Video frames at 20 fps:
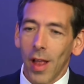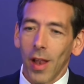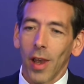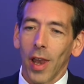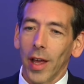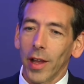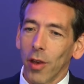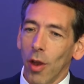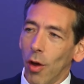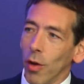
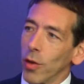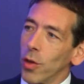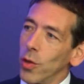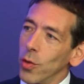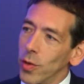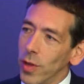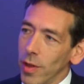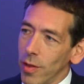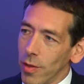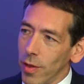like long
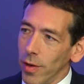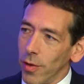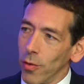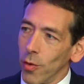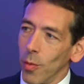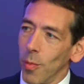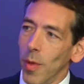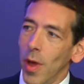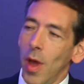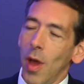QT
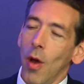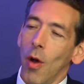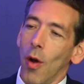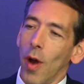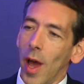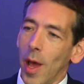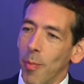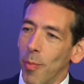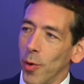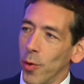syndrome or
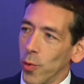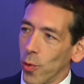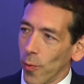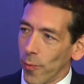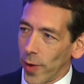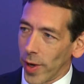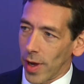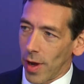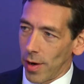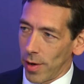
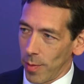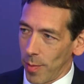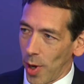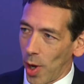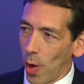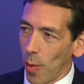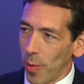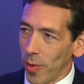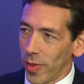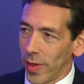hypertrophic
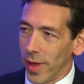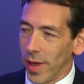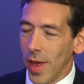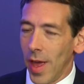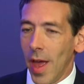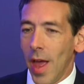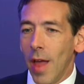cardiomyopathy,